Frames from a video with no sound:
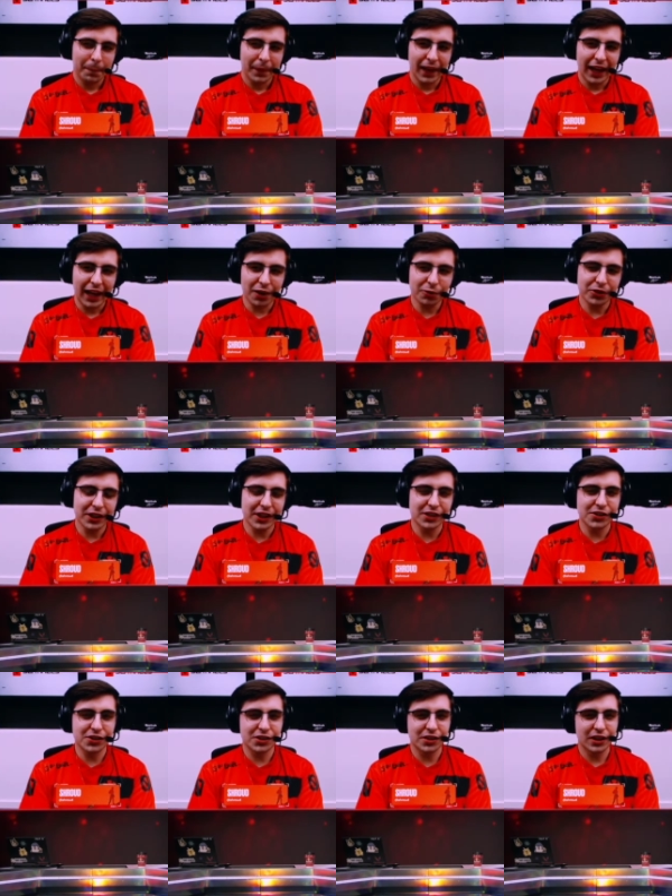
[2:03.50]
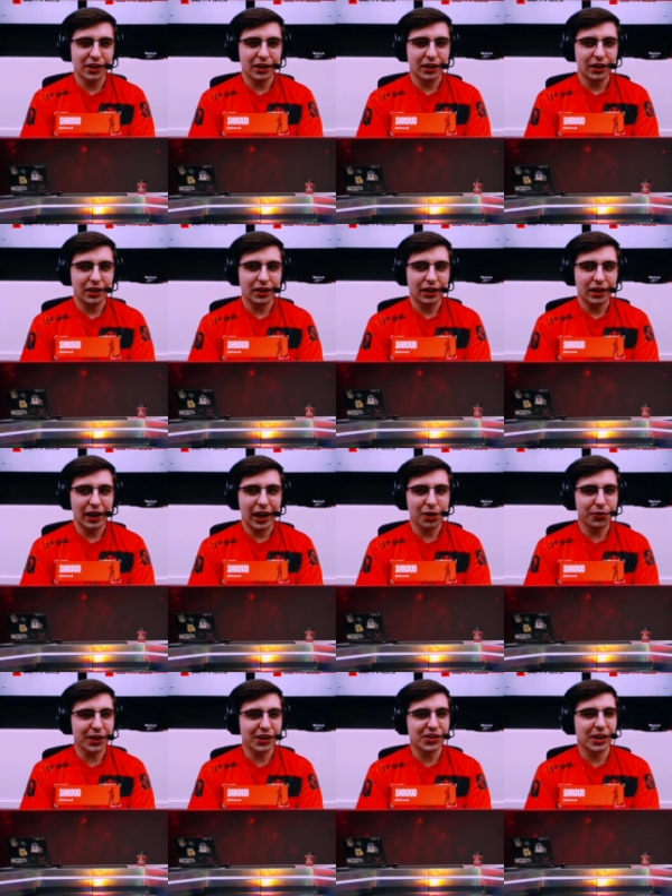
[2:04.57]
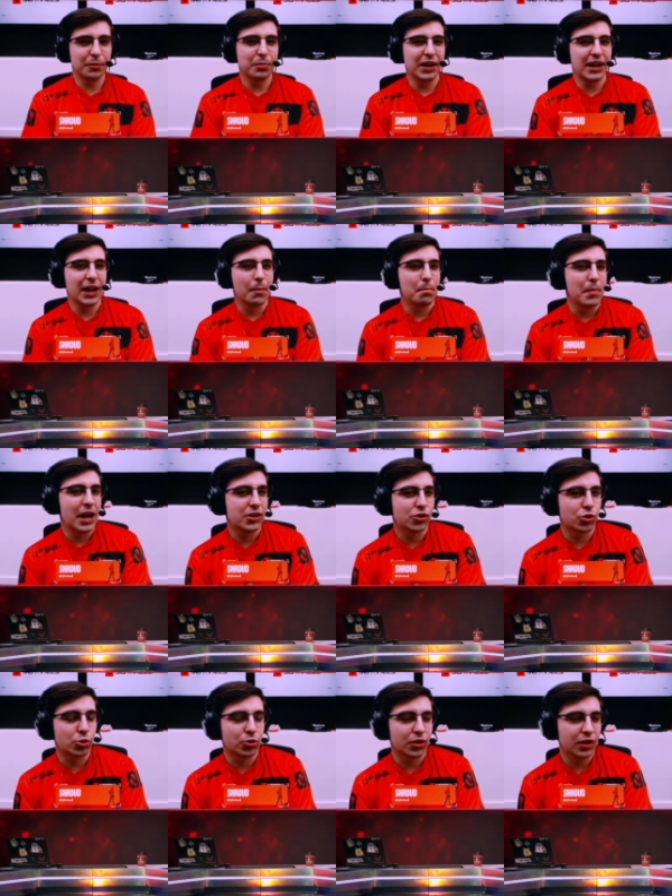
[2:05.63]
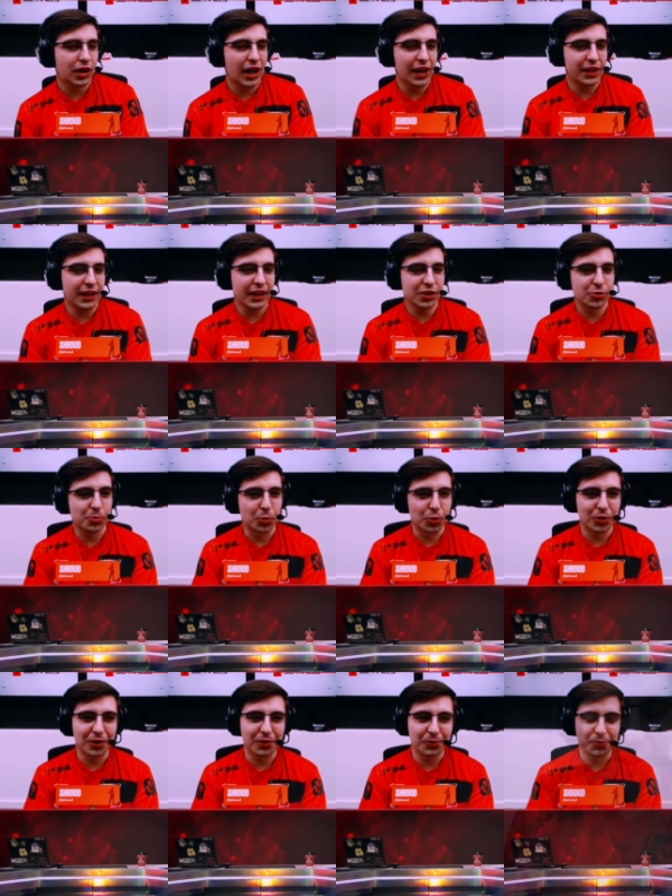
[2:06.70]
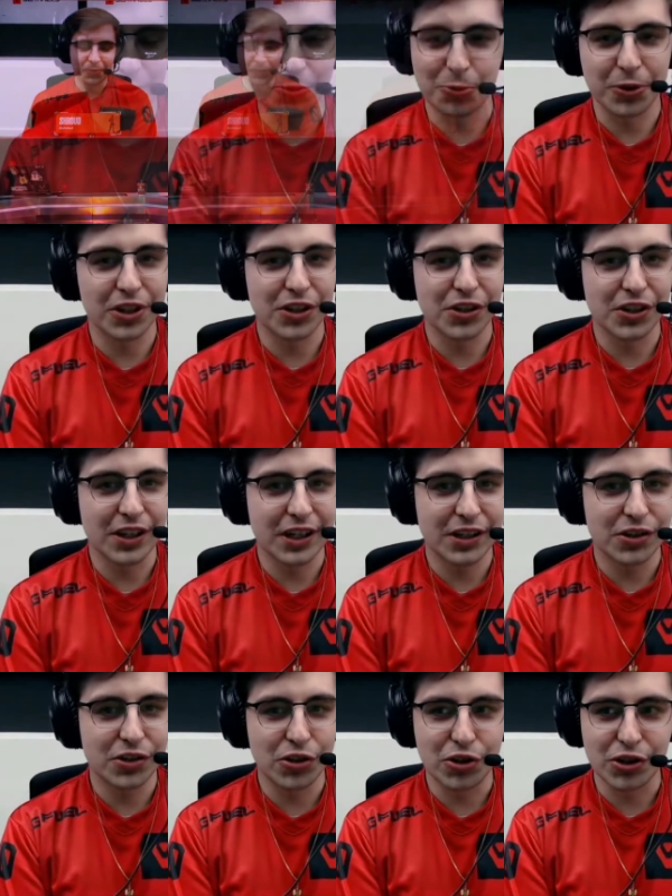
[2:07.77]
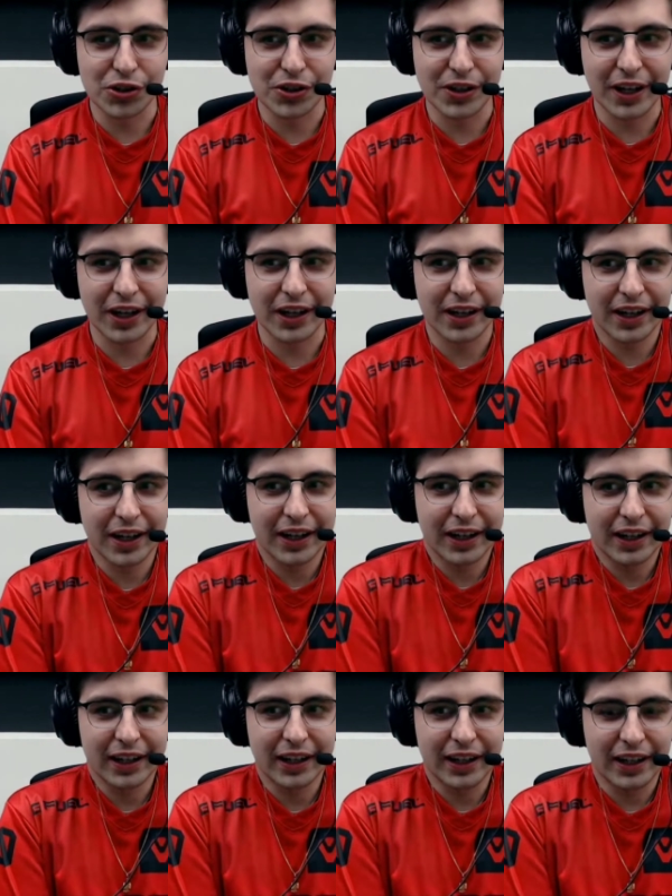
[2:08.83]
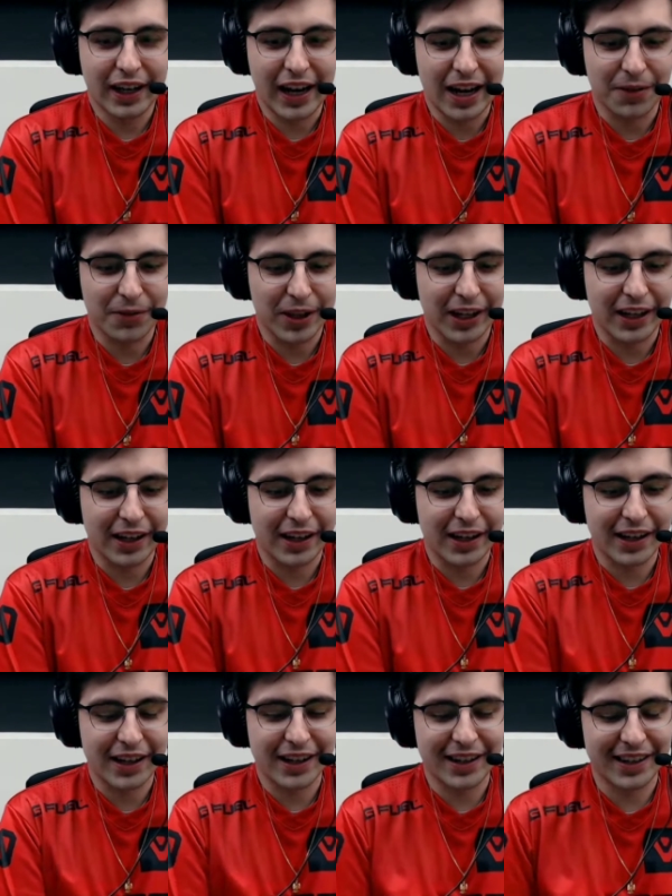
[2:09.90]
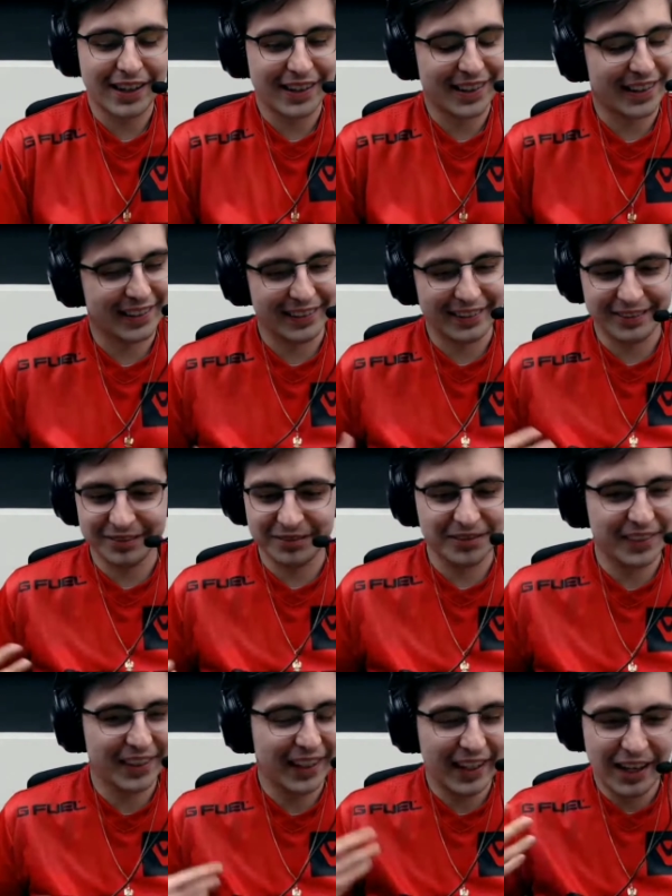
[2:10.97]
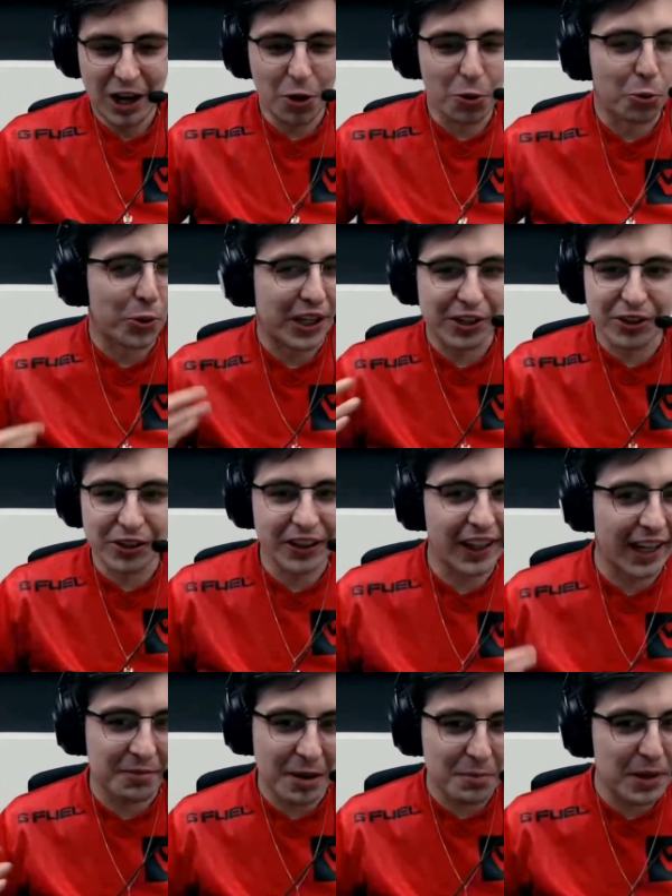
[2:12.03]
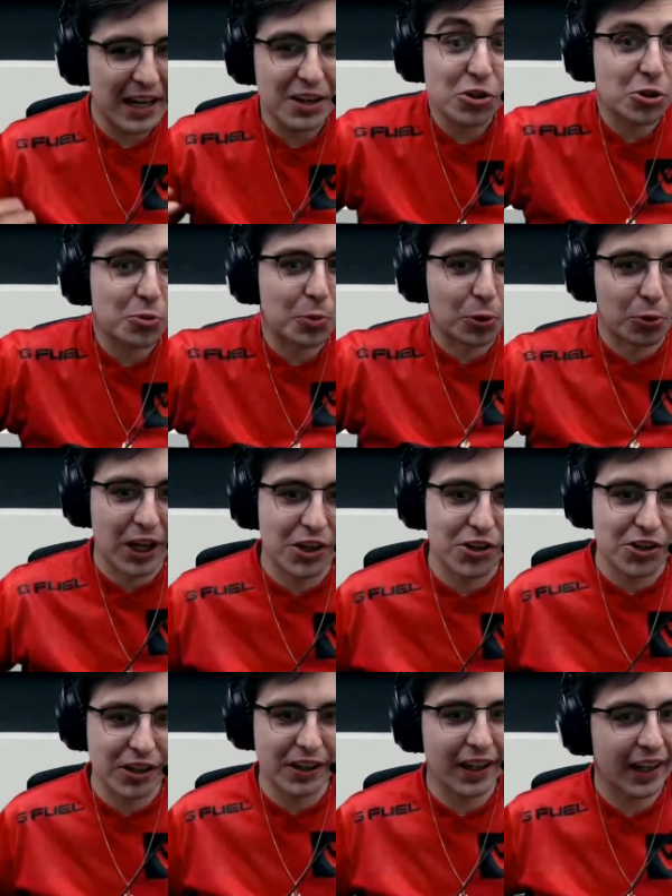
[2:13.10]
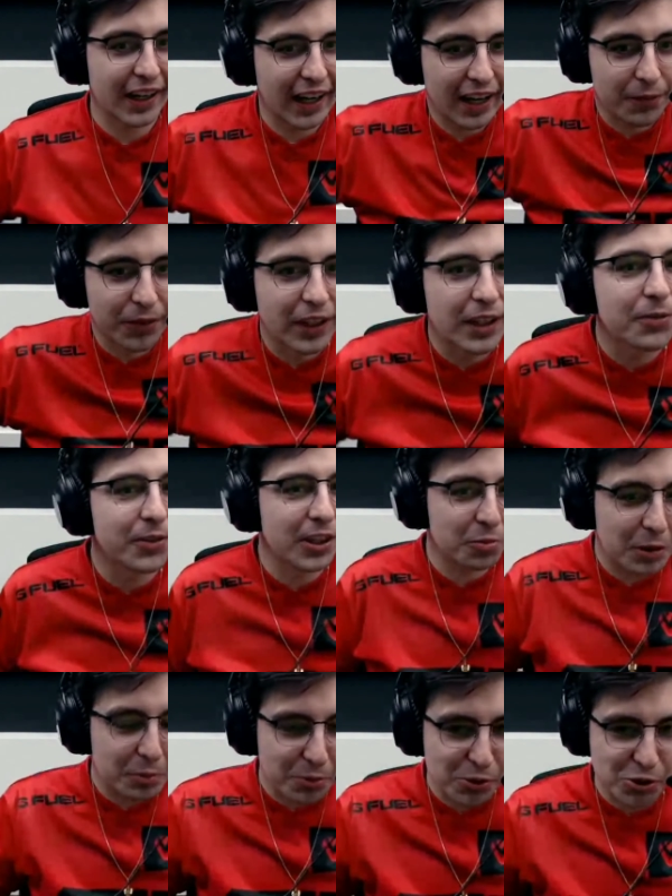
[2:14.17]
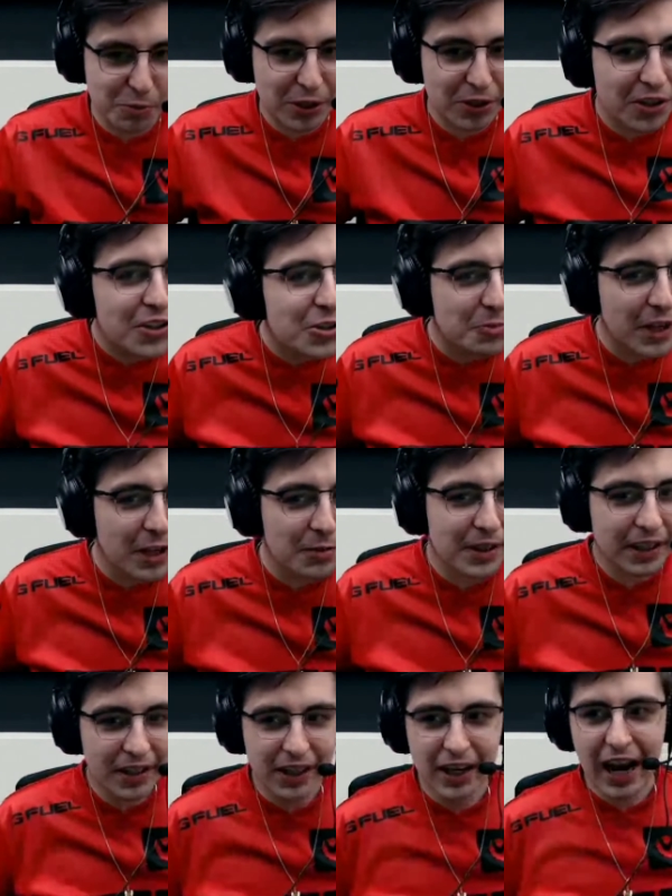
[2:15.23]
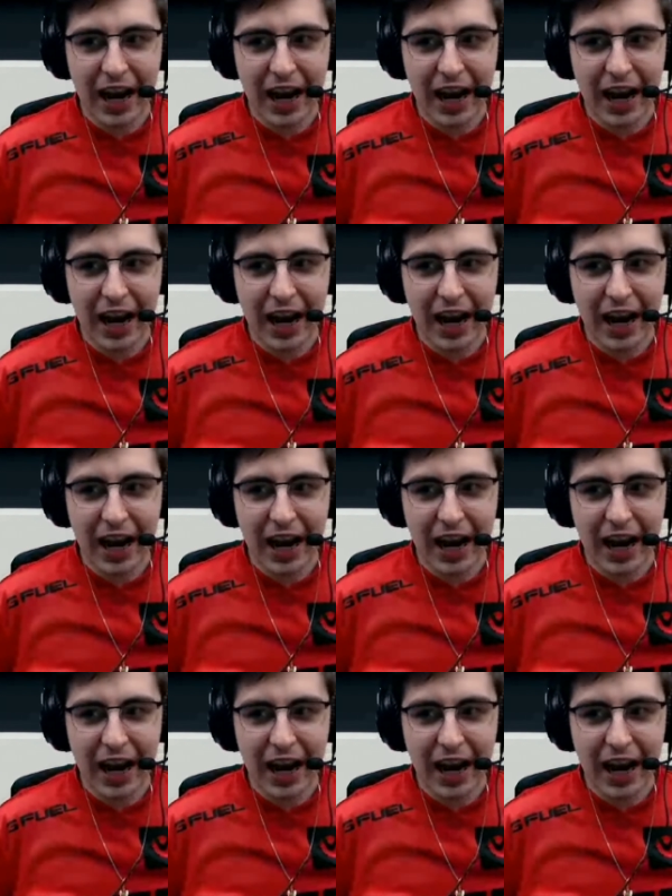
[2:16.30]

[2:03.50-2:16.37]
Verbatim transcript: I don't think it's, I don't think it's like being a mentor. I think it's more of, as weird as it is, just like kind of like a... a weird like maybe inspiration, like kind of lifting people's spirits maybe.